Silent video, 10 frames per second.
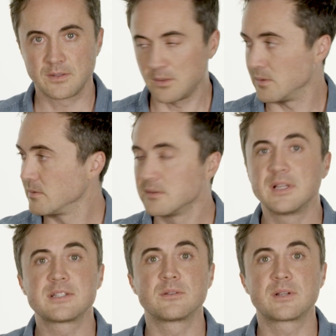Cool.
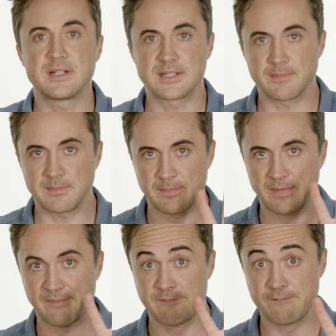Let's look at tip
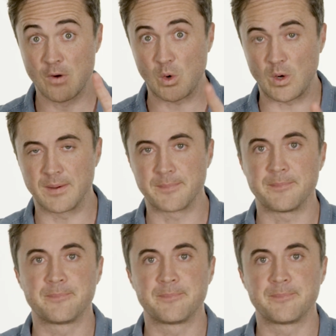number 4.